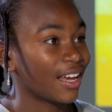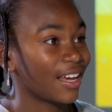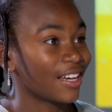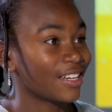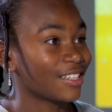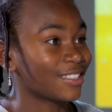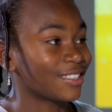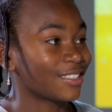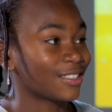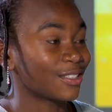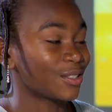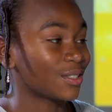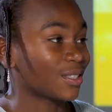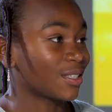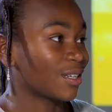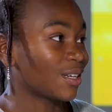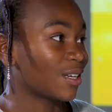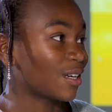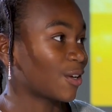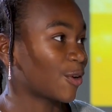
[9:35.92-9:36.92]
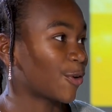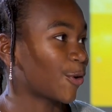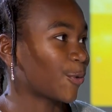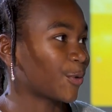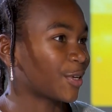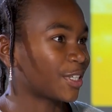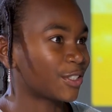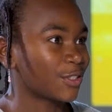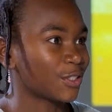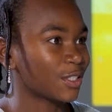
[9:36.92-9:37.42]
And
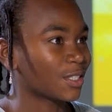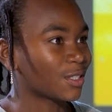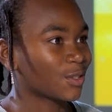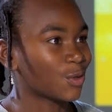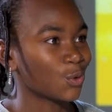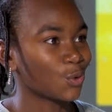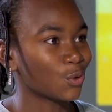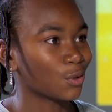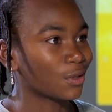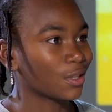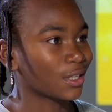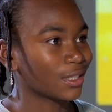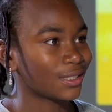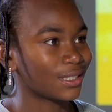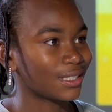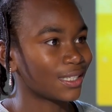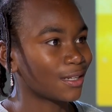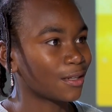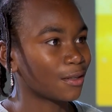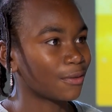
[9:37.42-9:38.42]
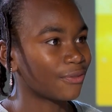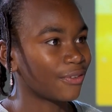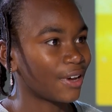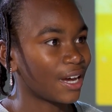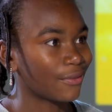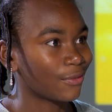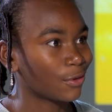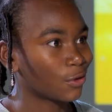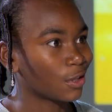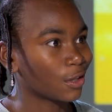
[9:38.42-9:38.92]
going to school until
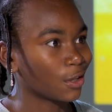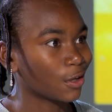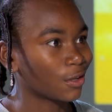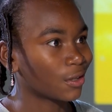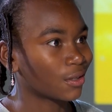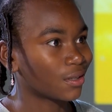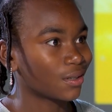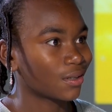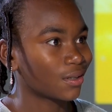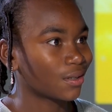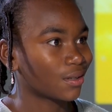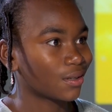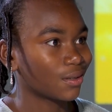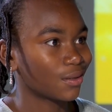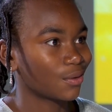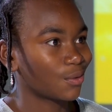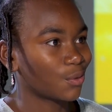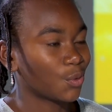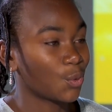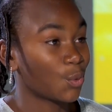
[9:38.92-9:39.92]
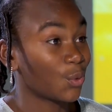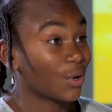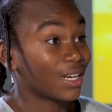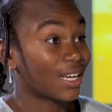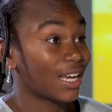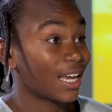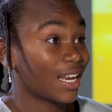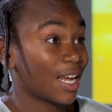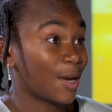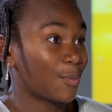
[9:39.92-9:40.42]
5 o'clock when
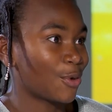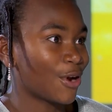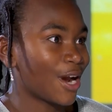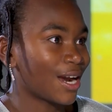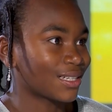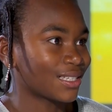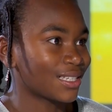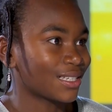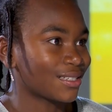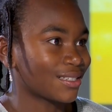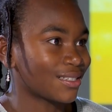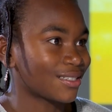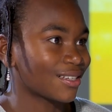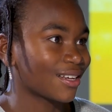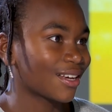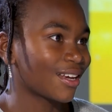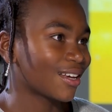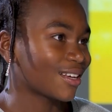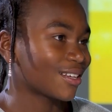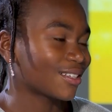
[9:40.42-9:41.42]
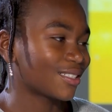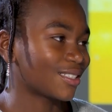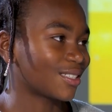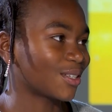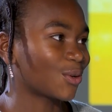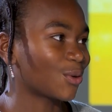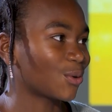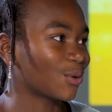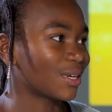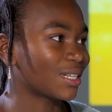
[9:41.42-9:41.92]
can I practice?
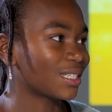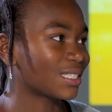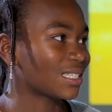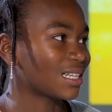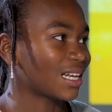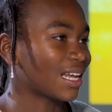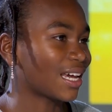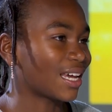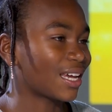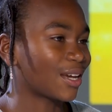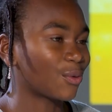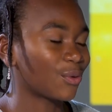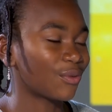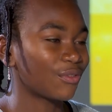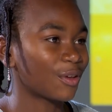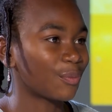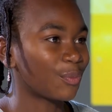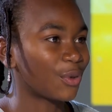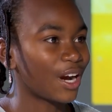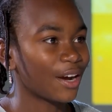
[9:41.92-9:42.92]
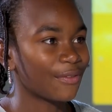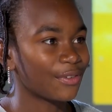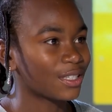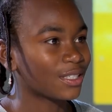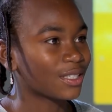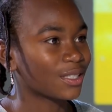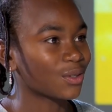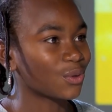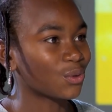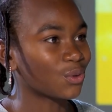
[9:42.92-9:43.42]
So it's like with the private
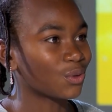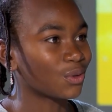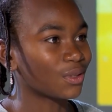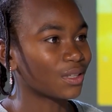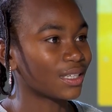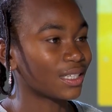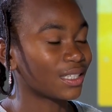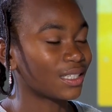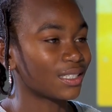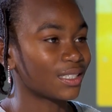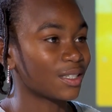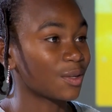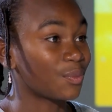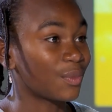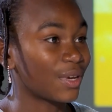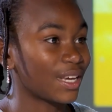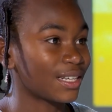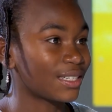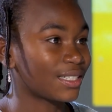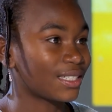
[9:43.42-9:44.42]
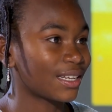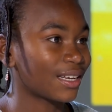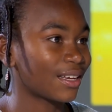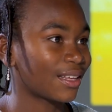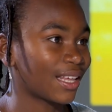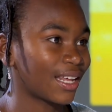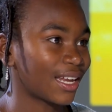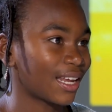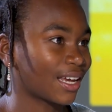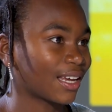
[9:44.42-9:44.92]
school, it is amazing
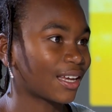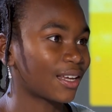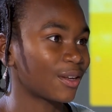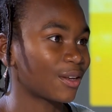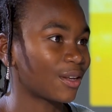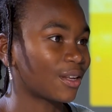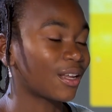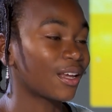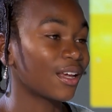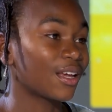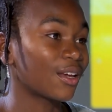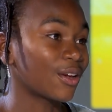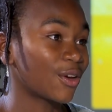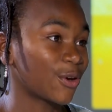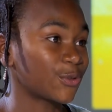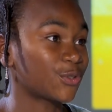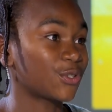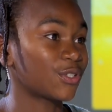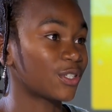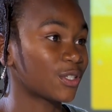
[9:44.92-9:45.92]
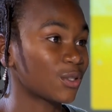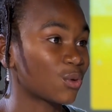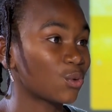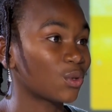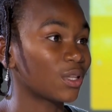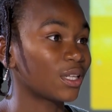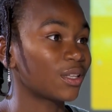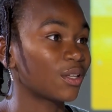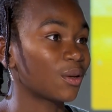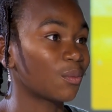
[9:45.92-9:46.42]
that I can go to
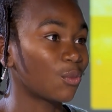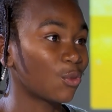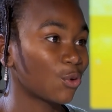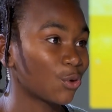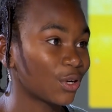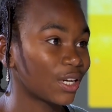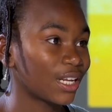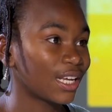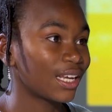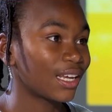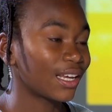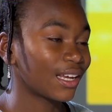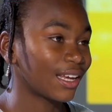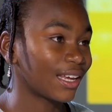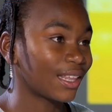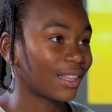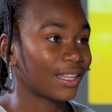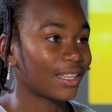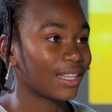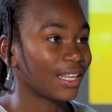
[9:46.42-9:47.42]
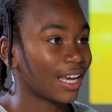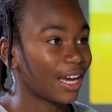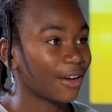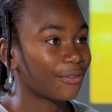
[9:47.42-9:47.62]
school in the morning and in the